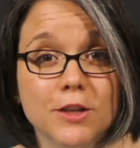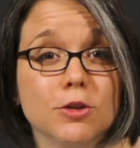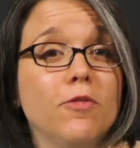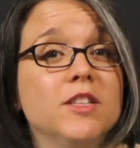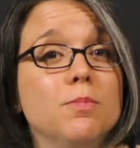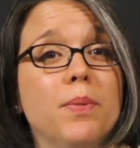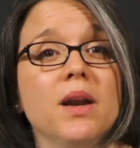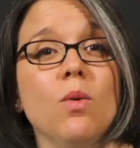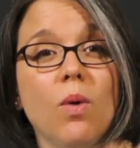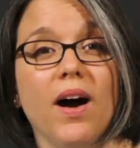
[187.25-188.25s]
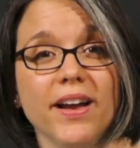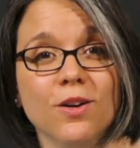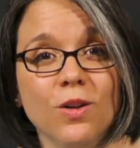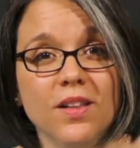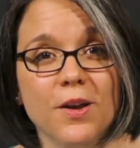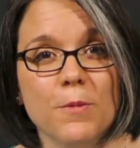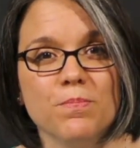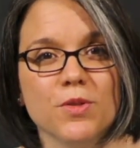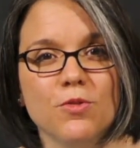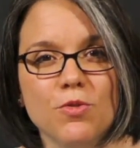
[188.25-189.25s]
So if it's been a while,
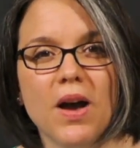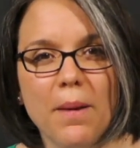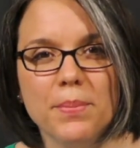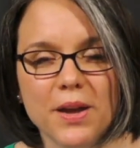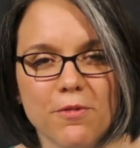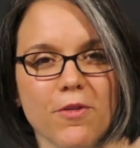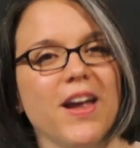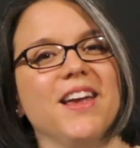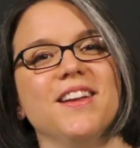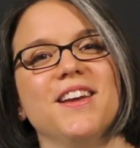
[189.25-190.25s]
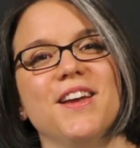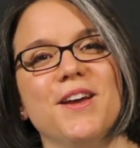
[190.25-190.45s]
do not be afraid.